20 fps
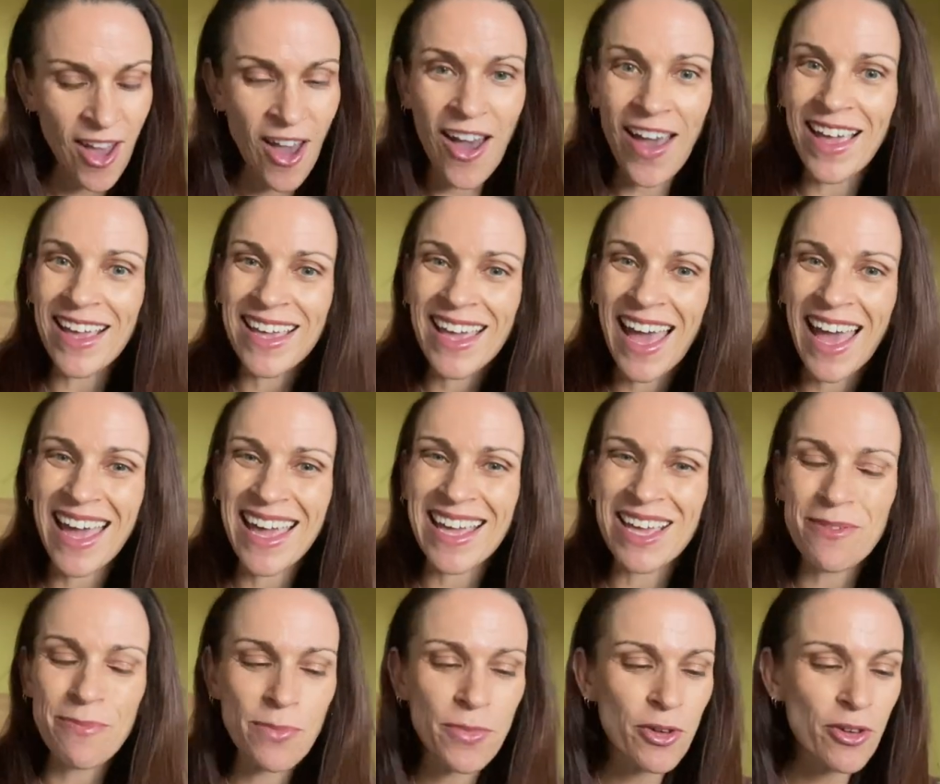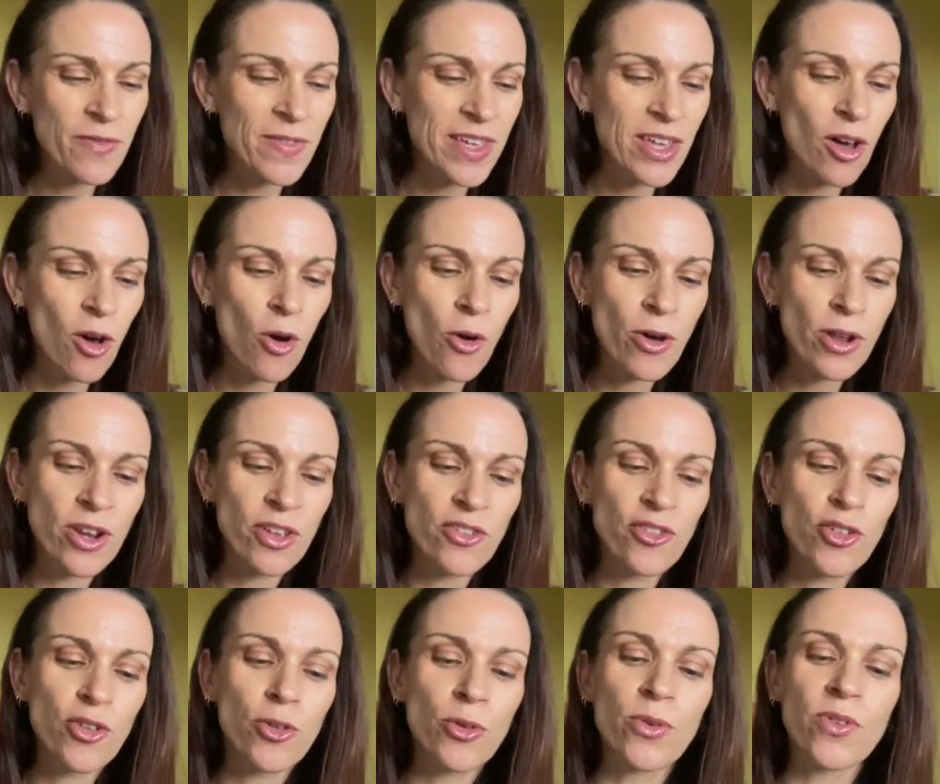Okay, moving on
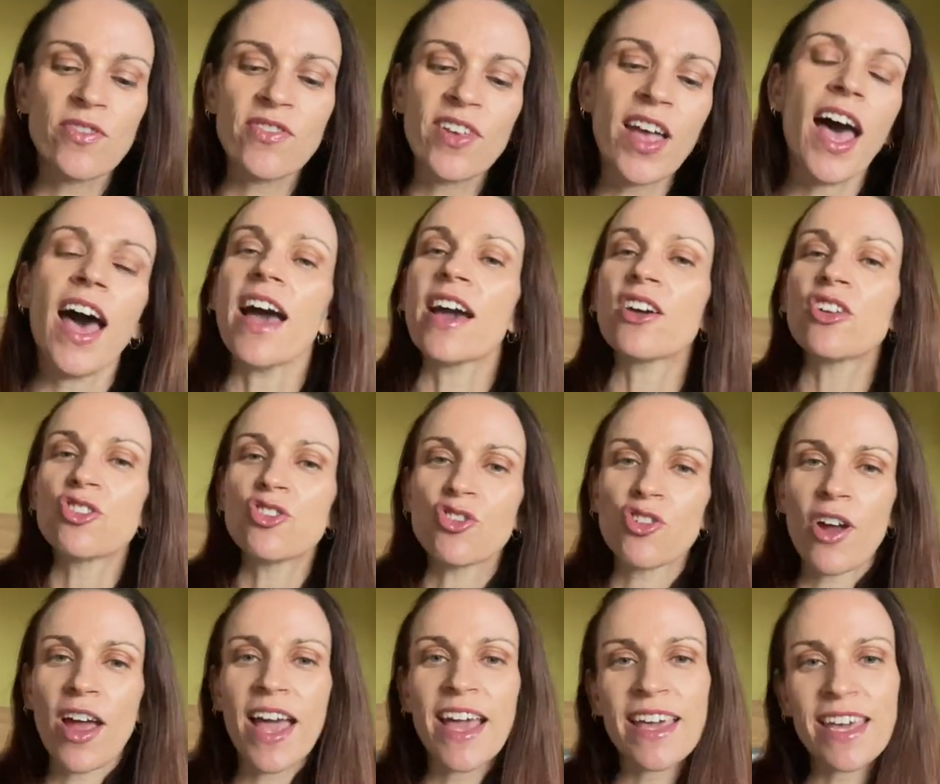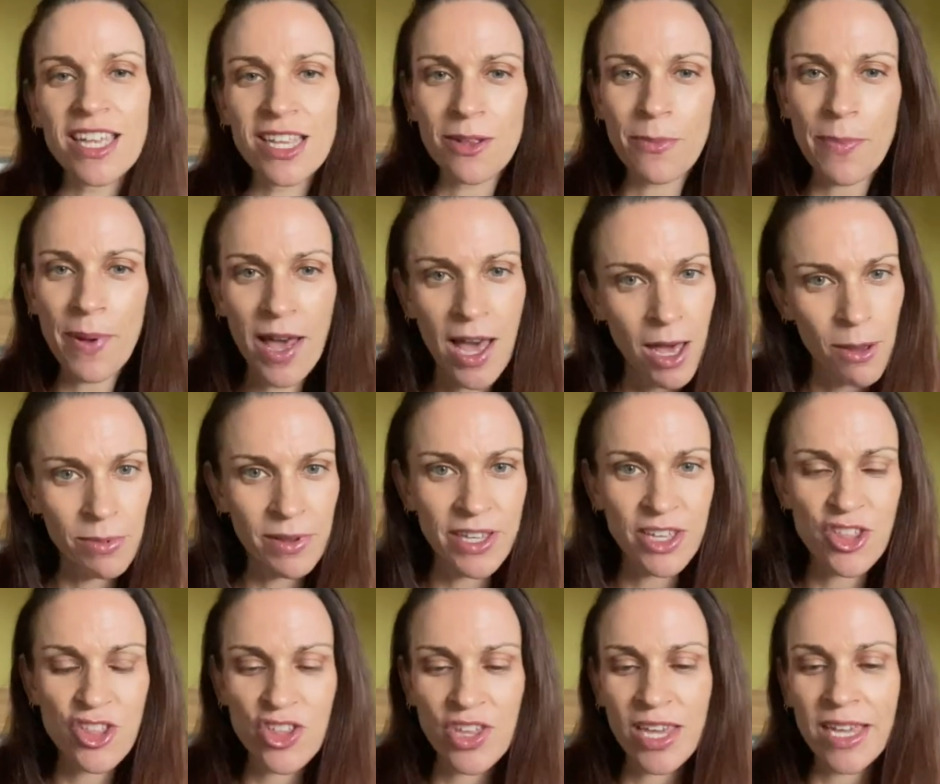to Dark Dragon
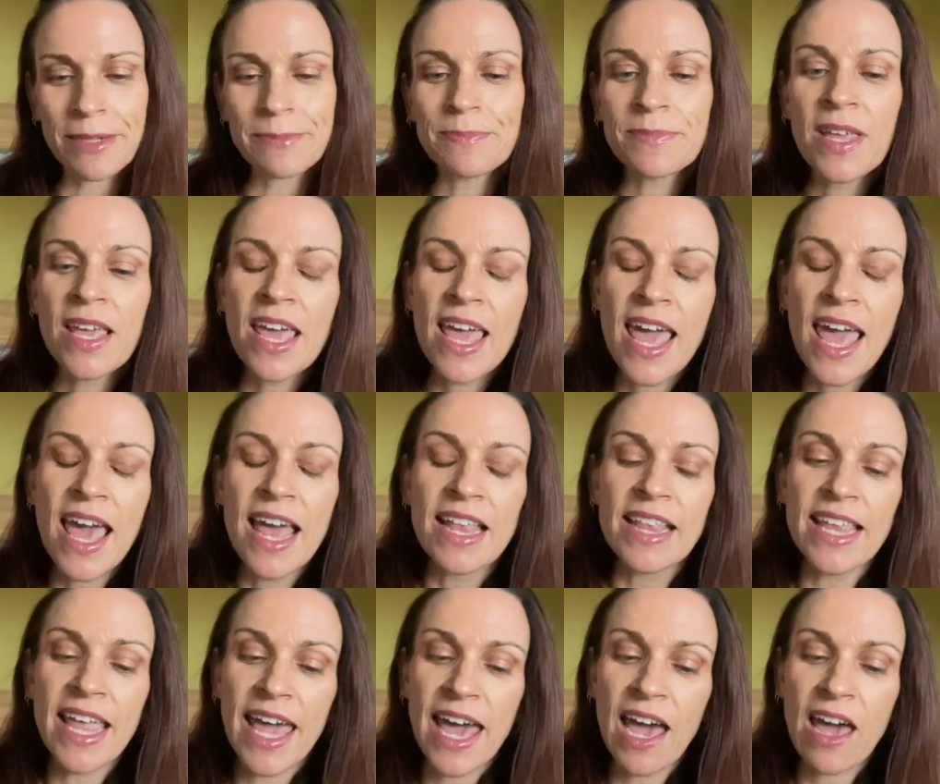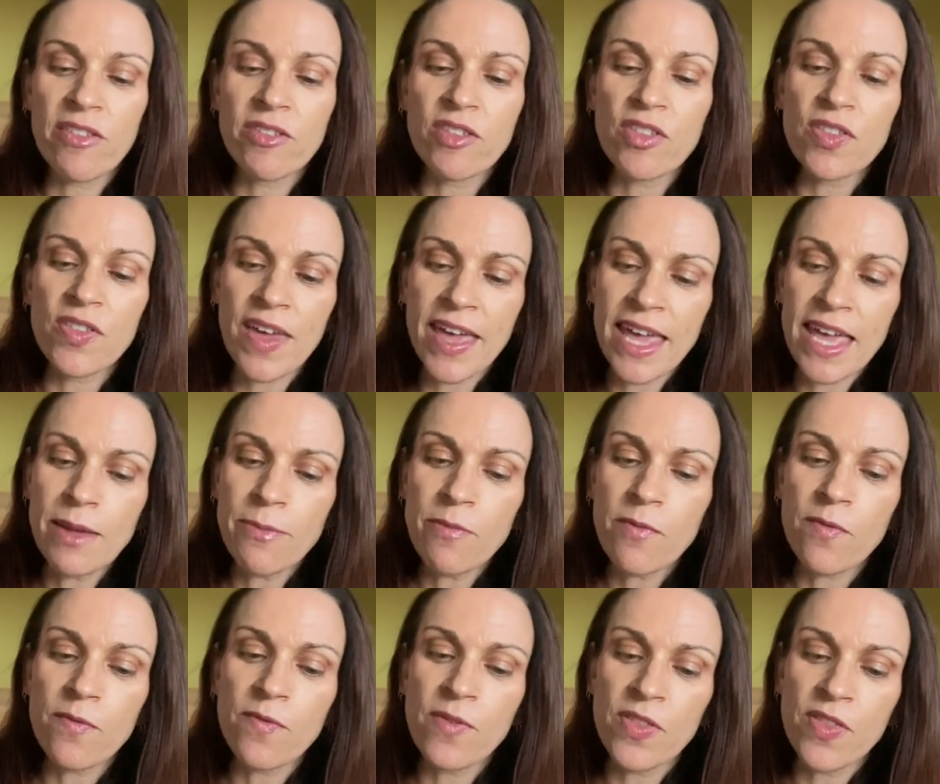Publishing. Now, the
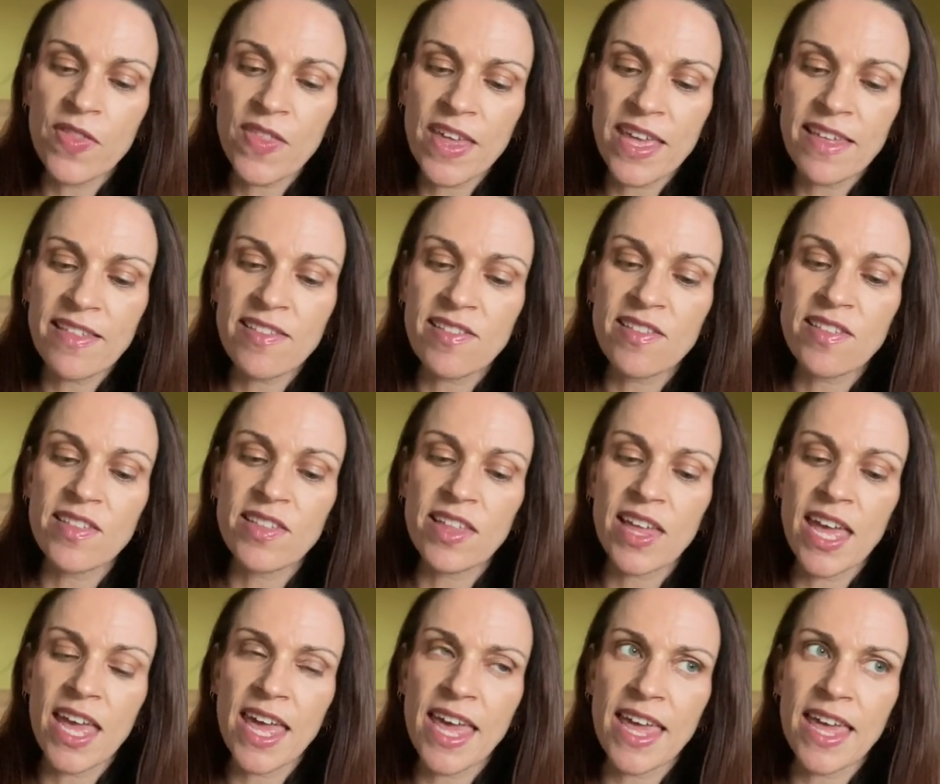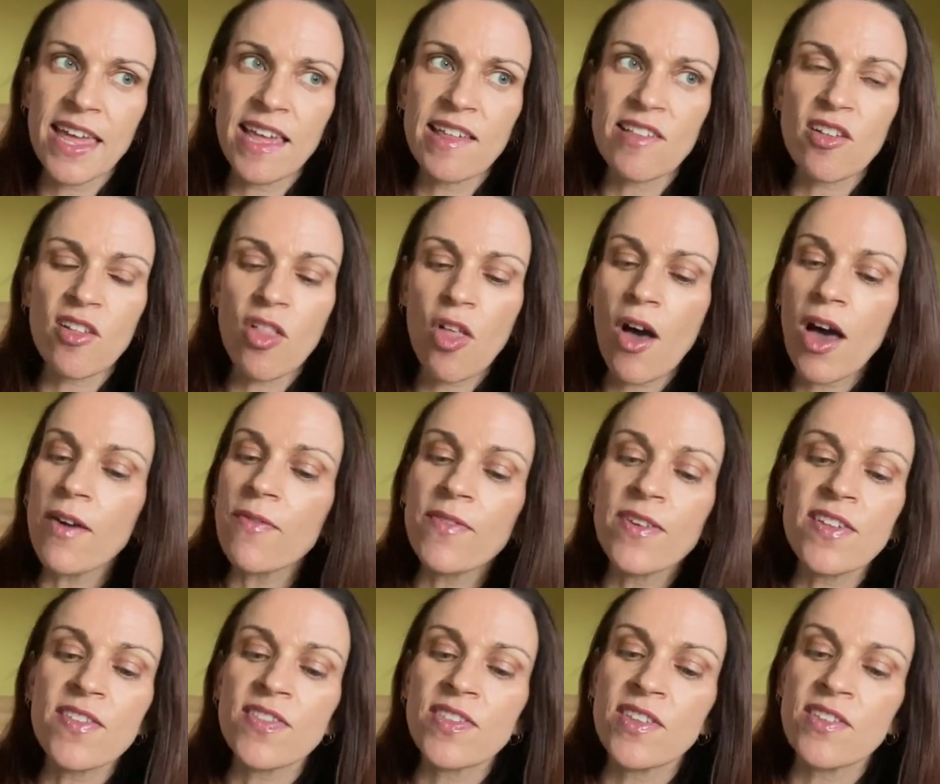theme for this is life
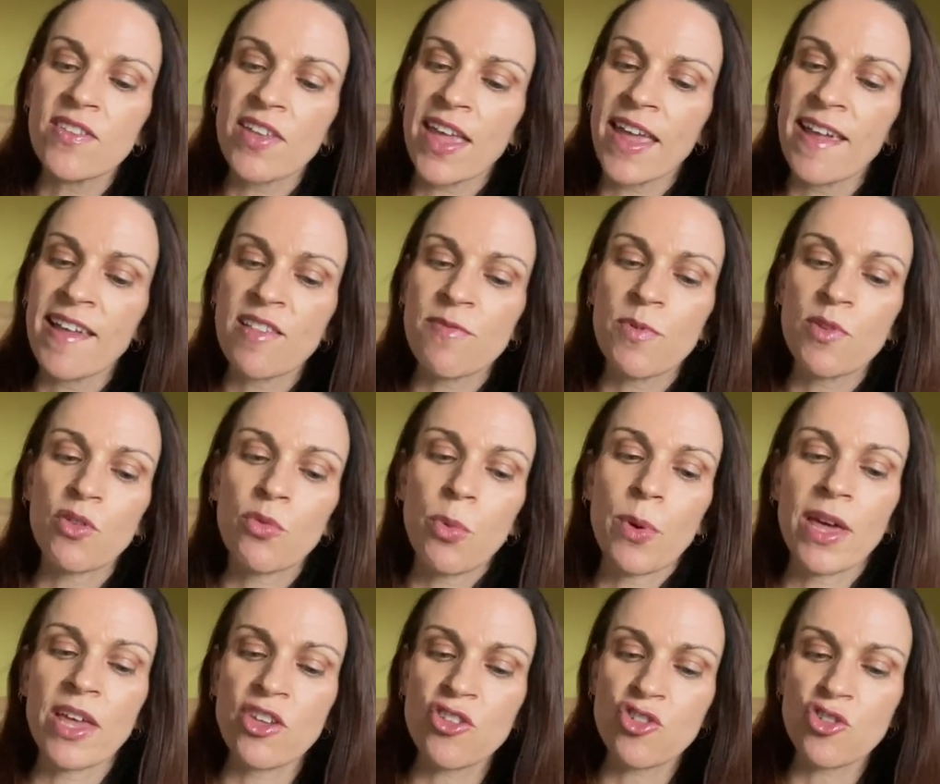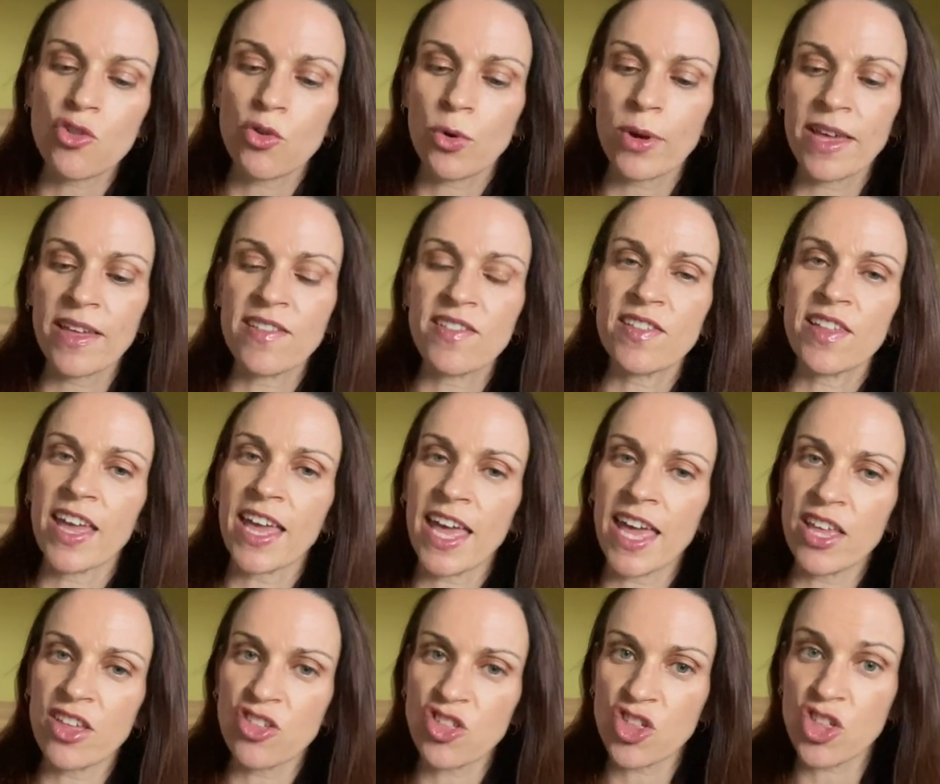is the dance between choice
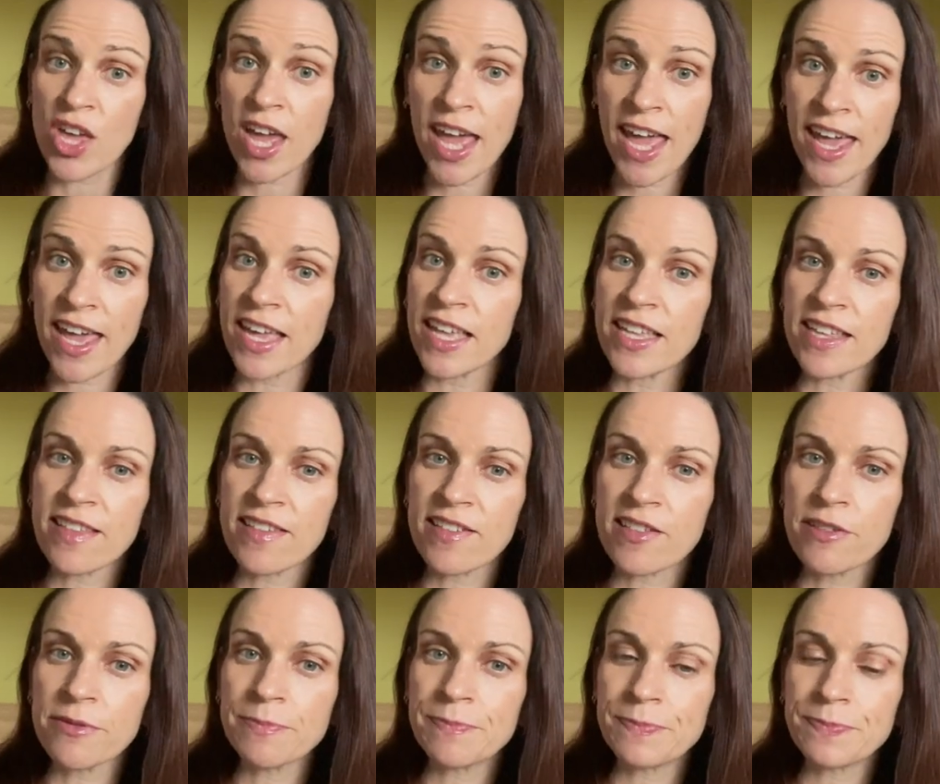and chance.